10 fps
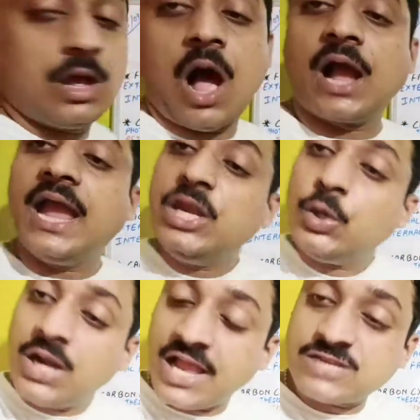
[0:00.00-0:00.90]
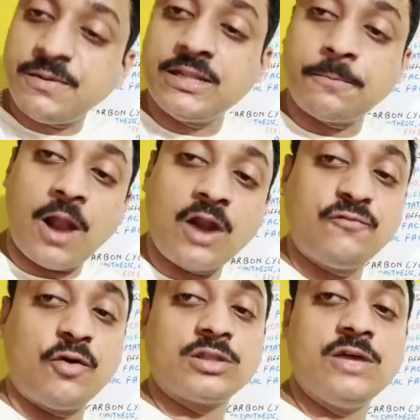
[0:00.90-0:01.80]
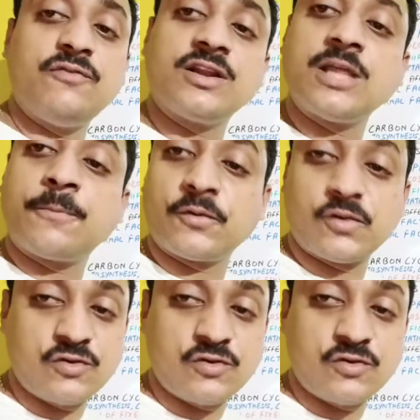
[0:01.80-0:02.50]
again utilized by the plant for the further process of